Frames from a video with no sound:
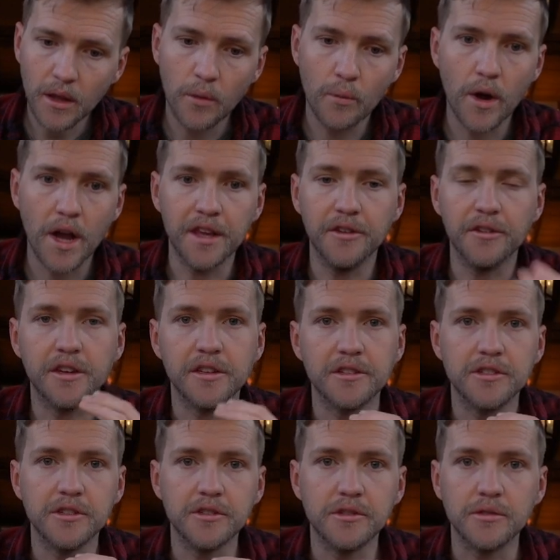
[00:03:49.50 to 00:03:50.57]
where you can
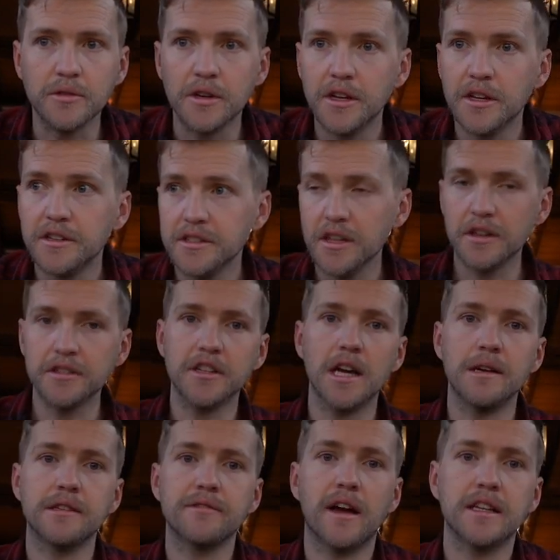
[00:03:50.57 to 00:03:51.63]
do certain
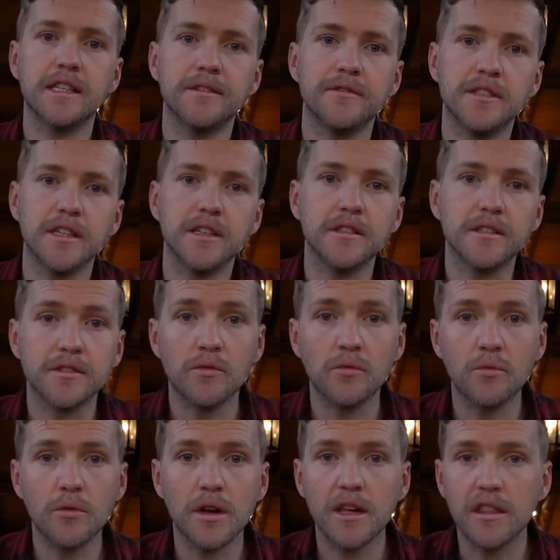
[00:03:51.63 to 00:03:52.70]
types of activities
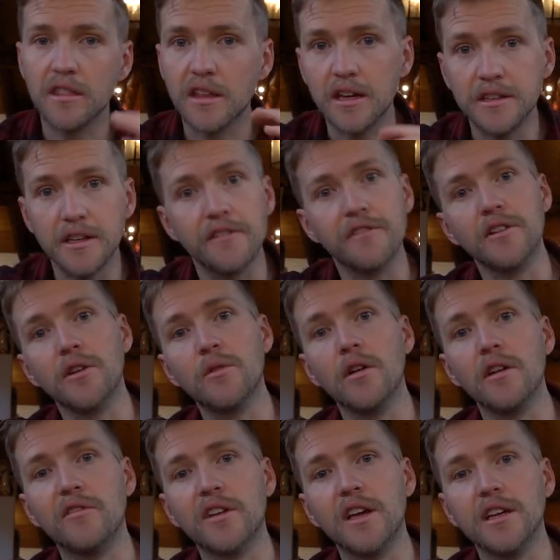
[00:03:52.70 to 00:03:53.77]
with a different
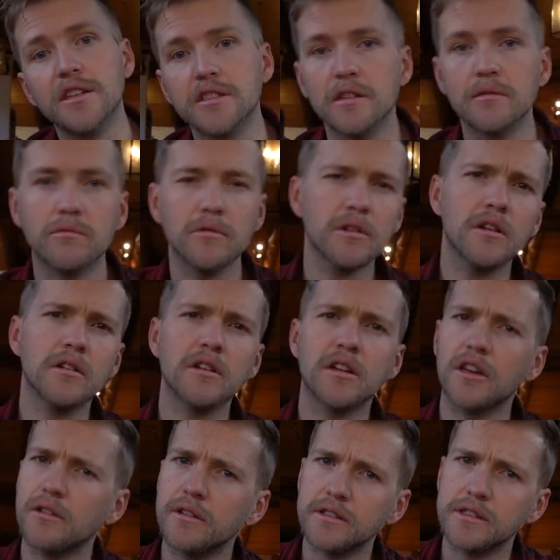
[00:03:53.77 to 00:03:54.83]
qualification. But we're not going to
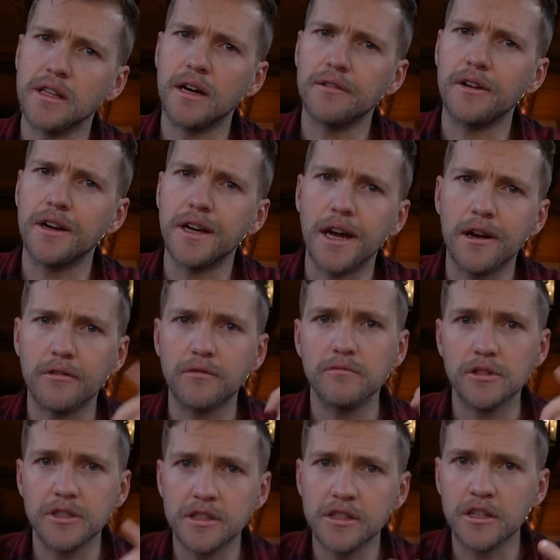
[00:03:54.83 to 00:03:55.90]
go into that right now.
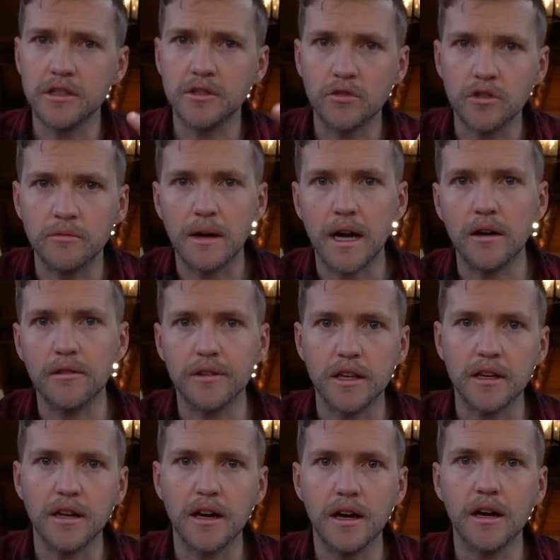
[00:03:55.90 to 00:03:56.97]
We're just going to talk about the
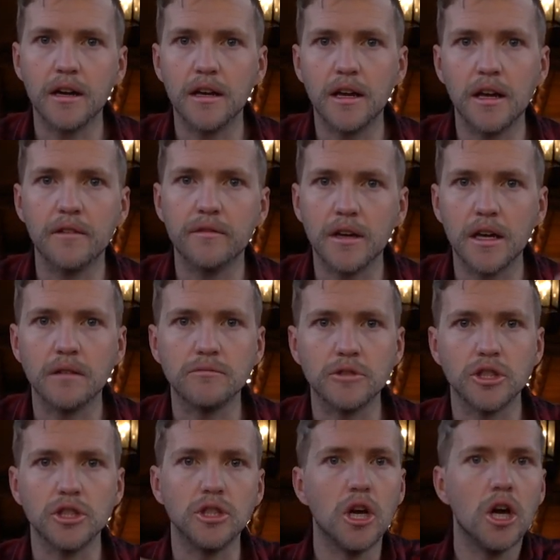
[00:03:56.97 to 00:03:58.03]

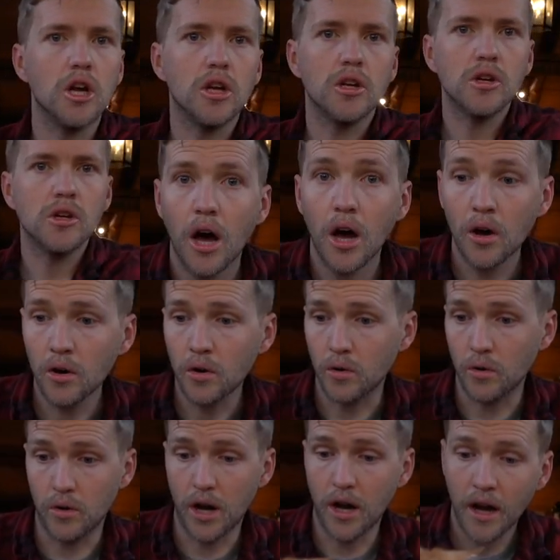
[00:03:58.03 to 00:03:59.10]
IFMGA.
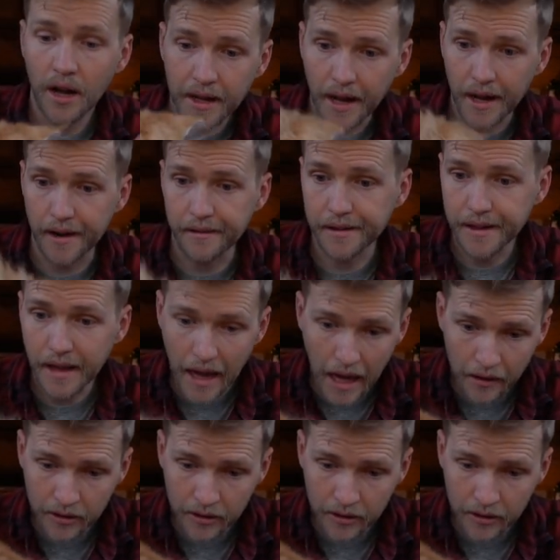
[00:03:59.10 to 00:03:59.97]
Oh, hi Harry, how